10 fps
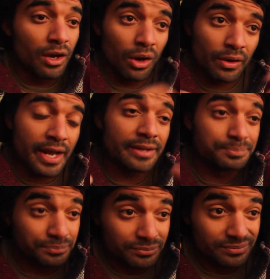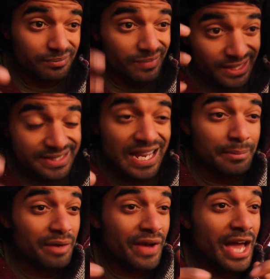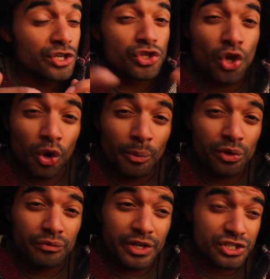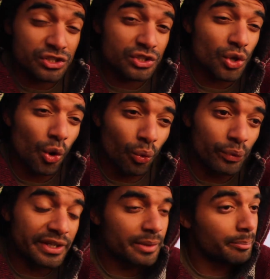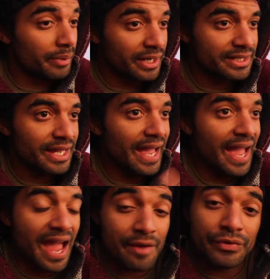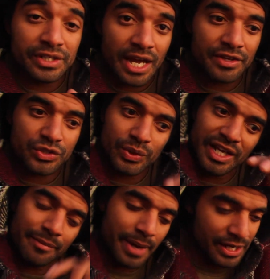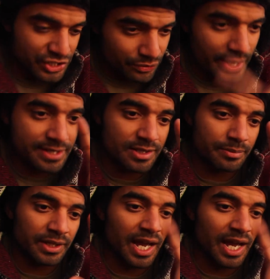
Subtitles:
All right, damn, I've had no motivation this whole week, but every day this week I've managed to write something.